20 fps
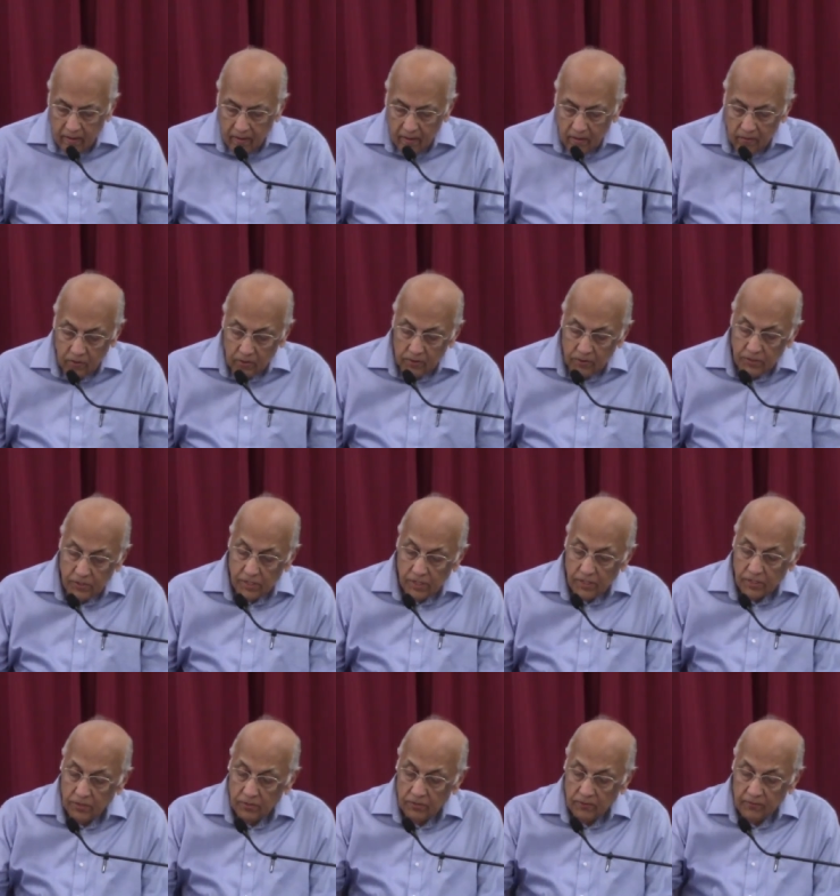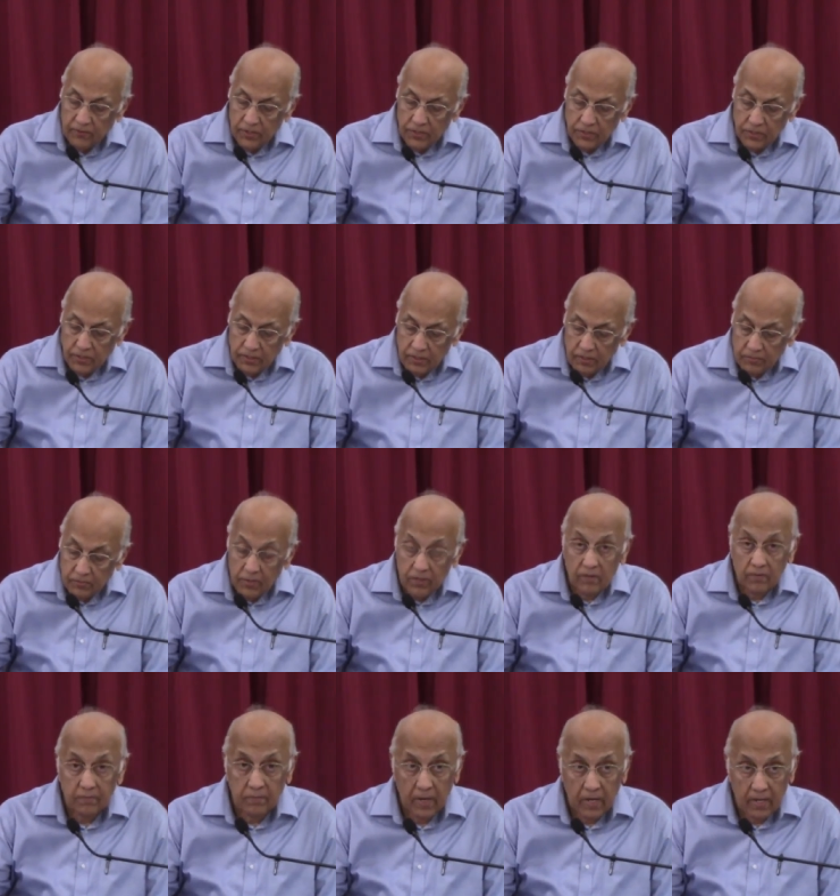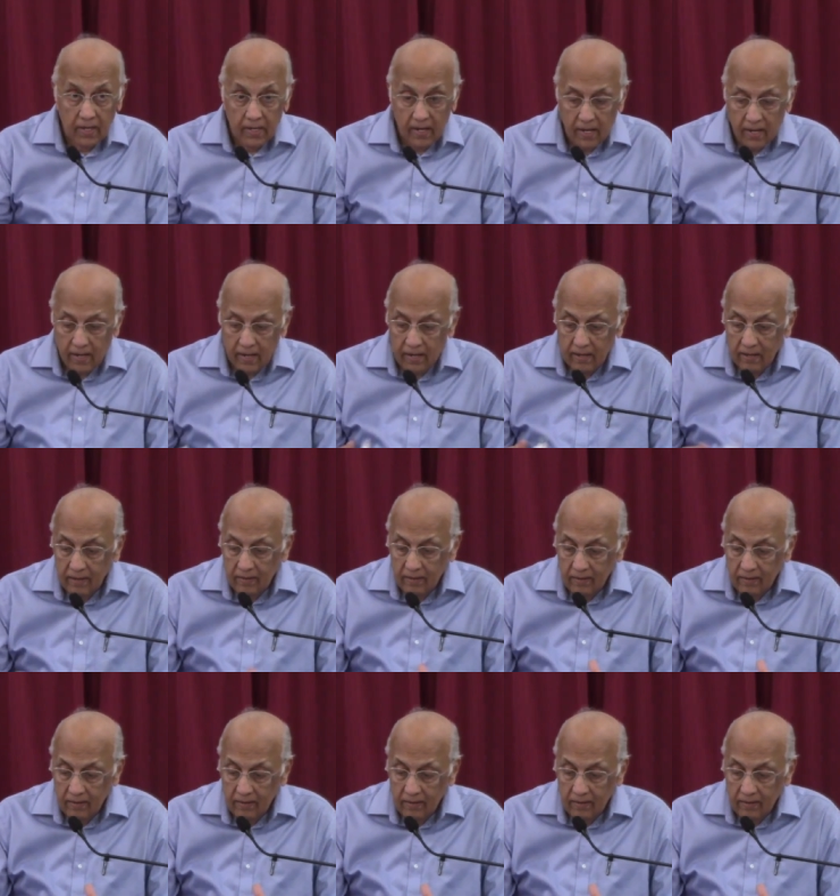I want to turn to a verse in the book of Malachi.